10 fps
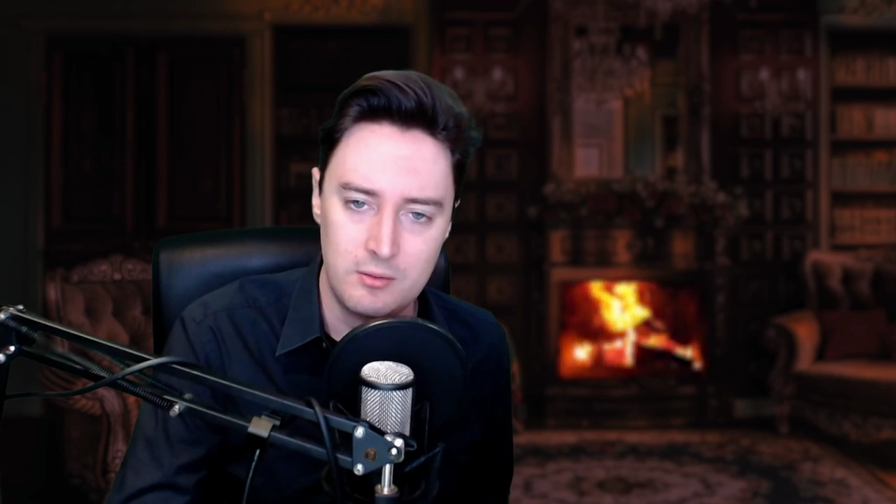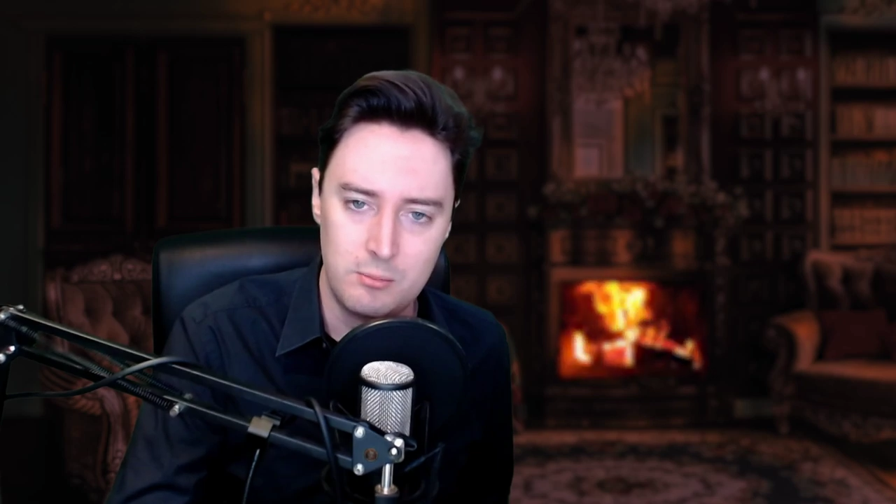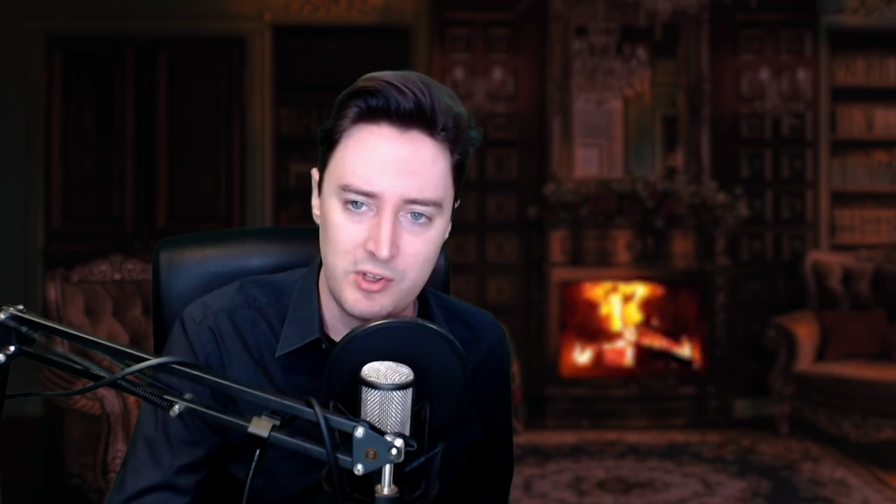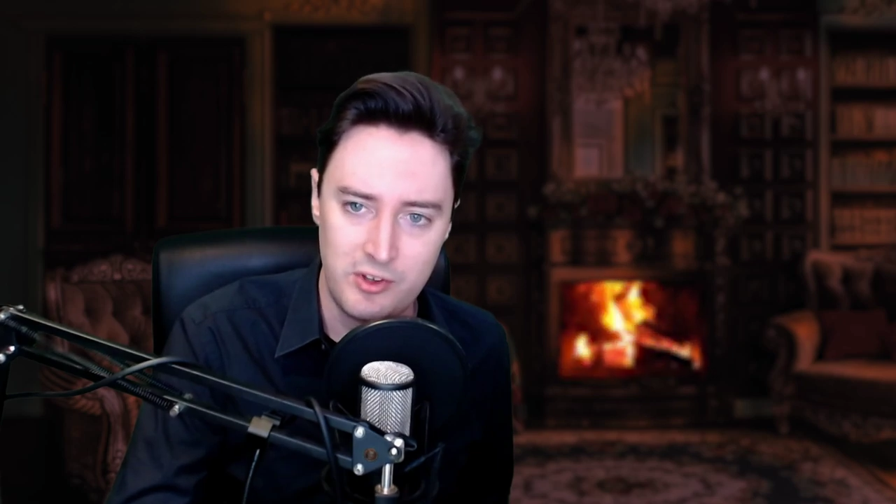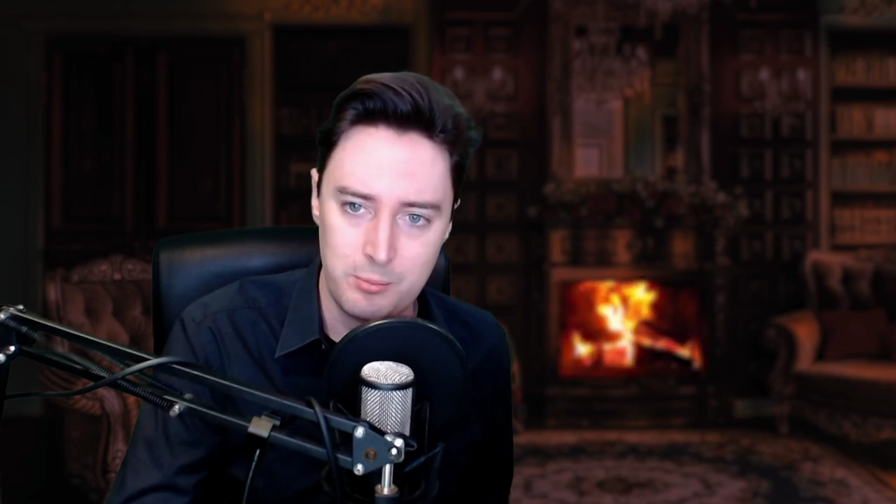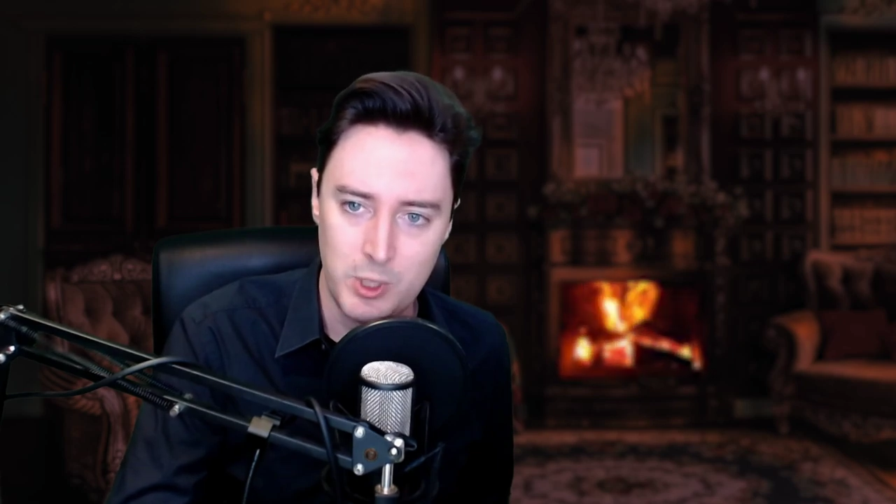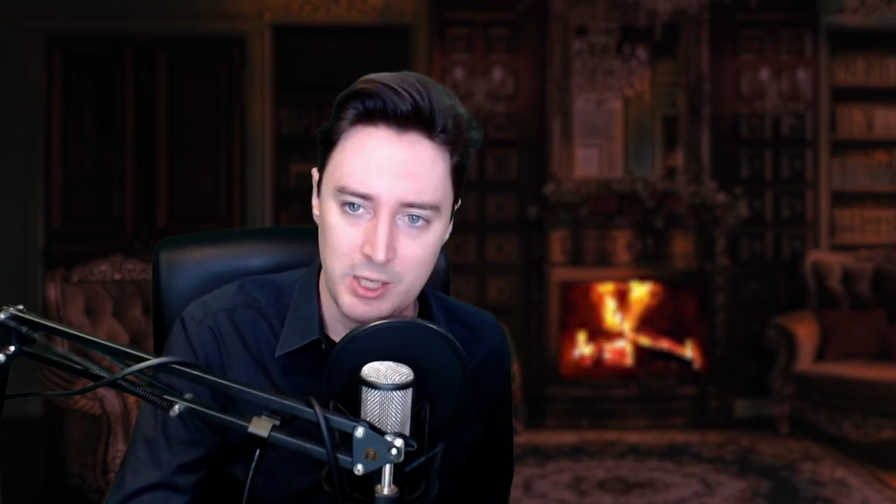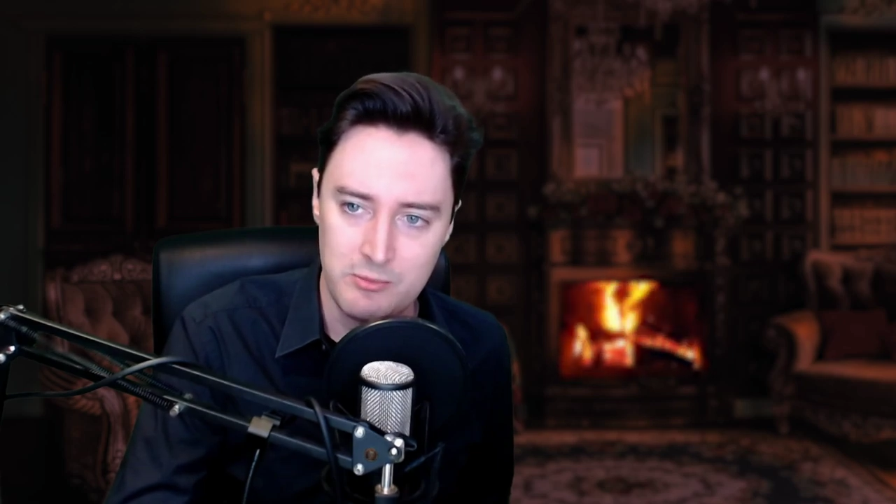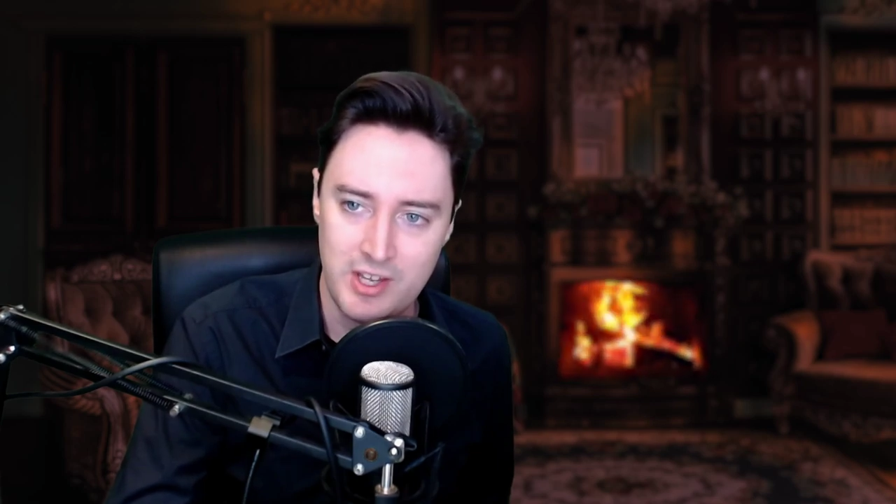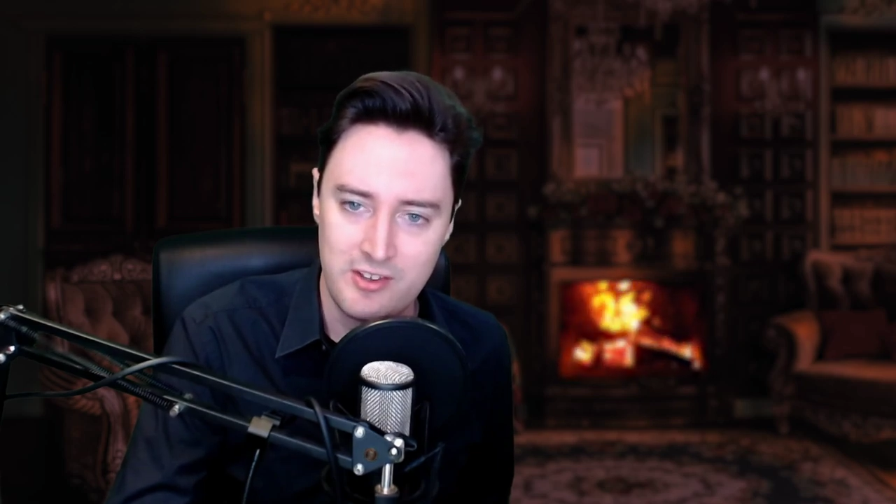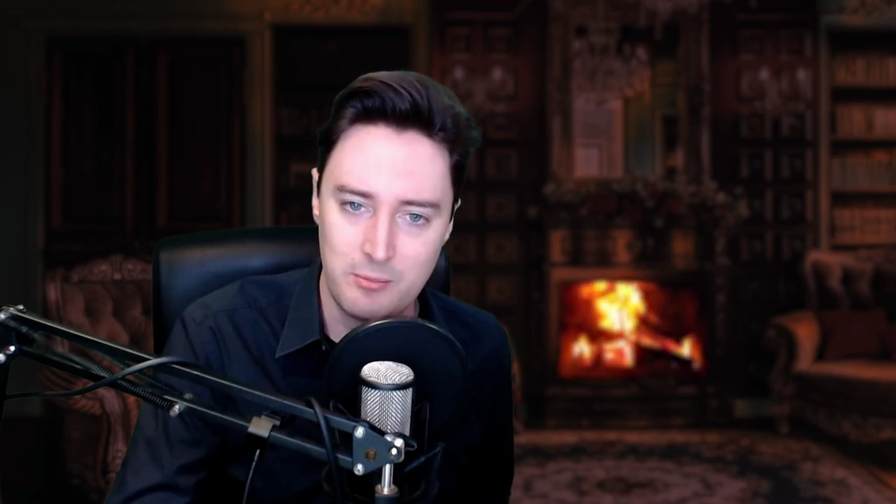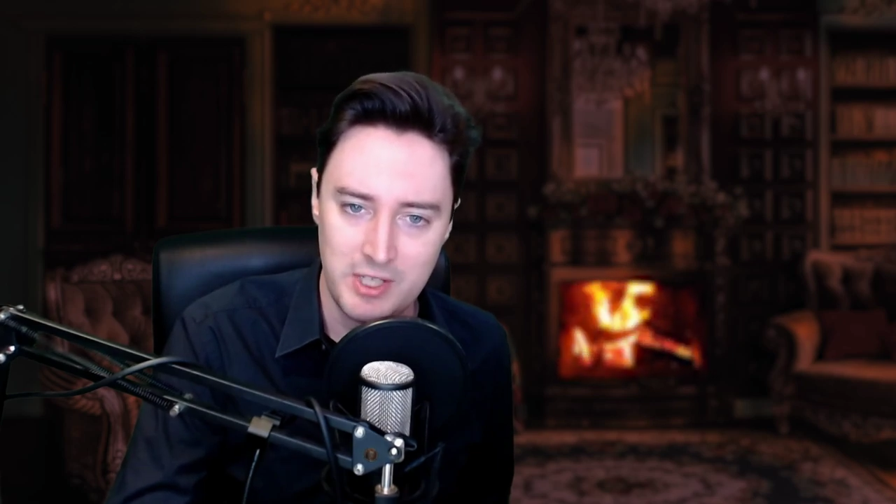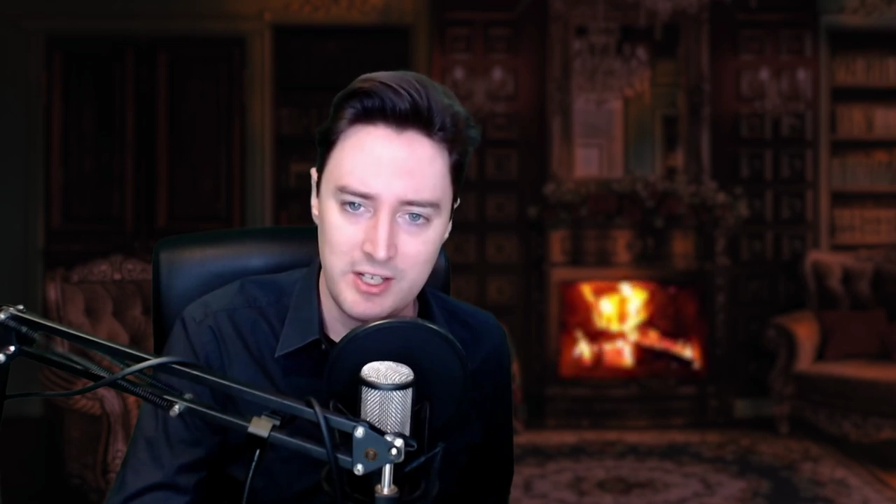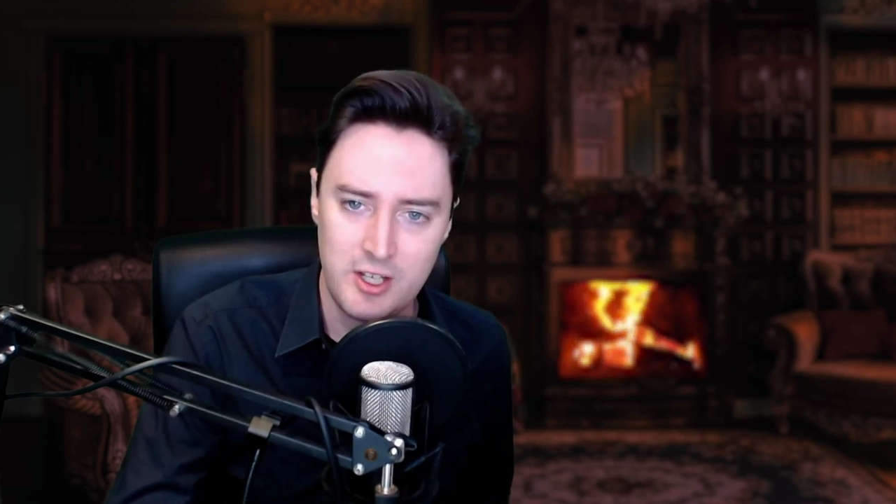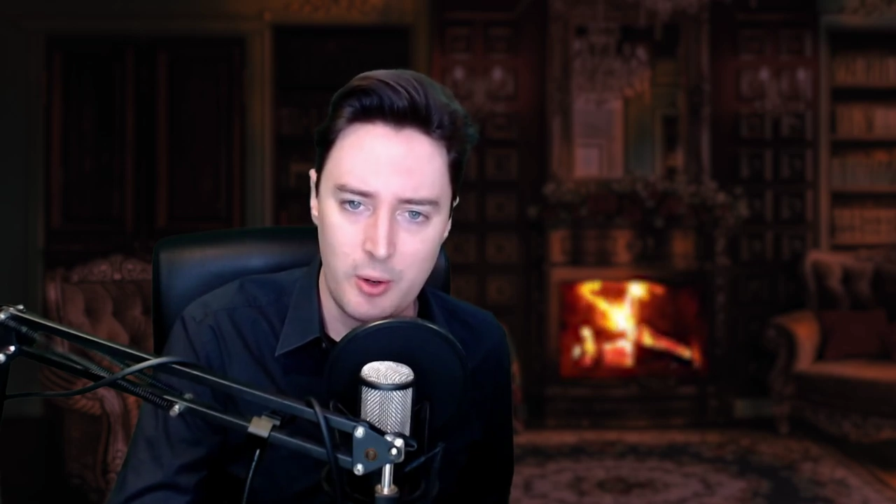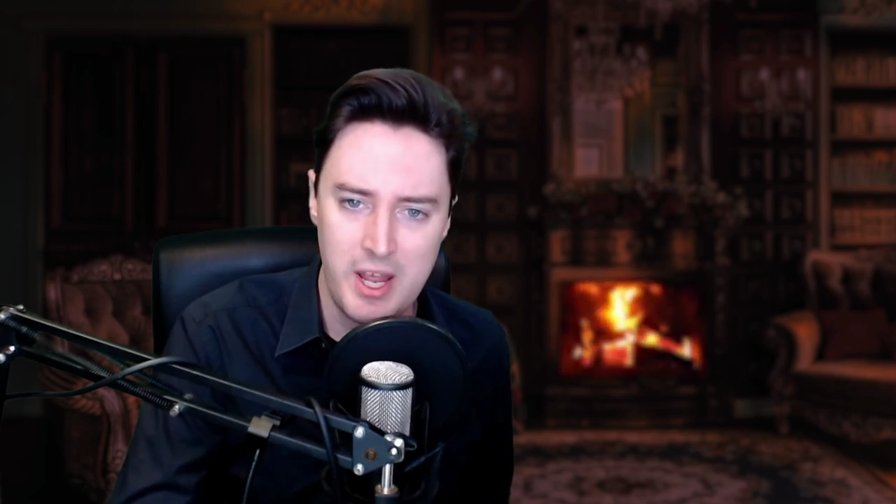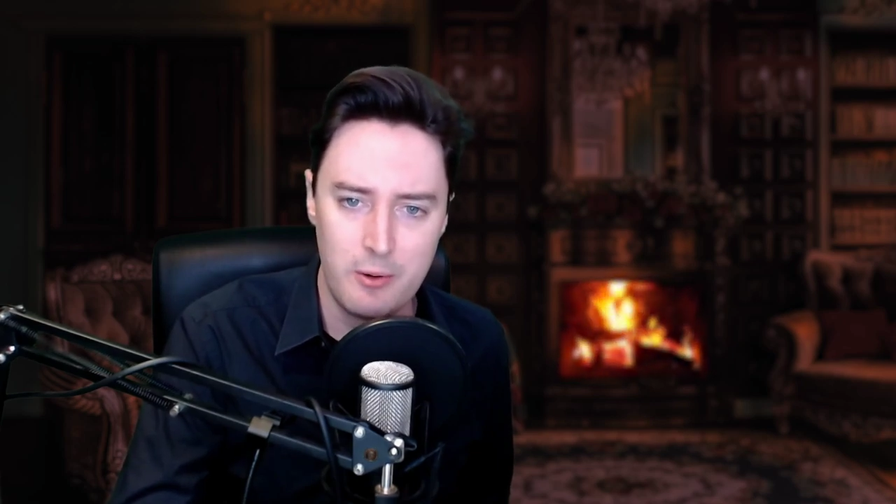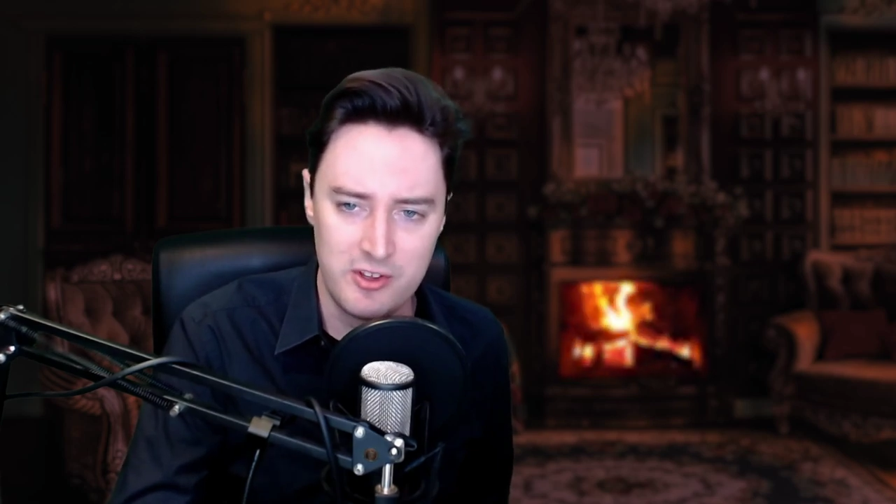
Mrs. Brigham said something incoherent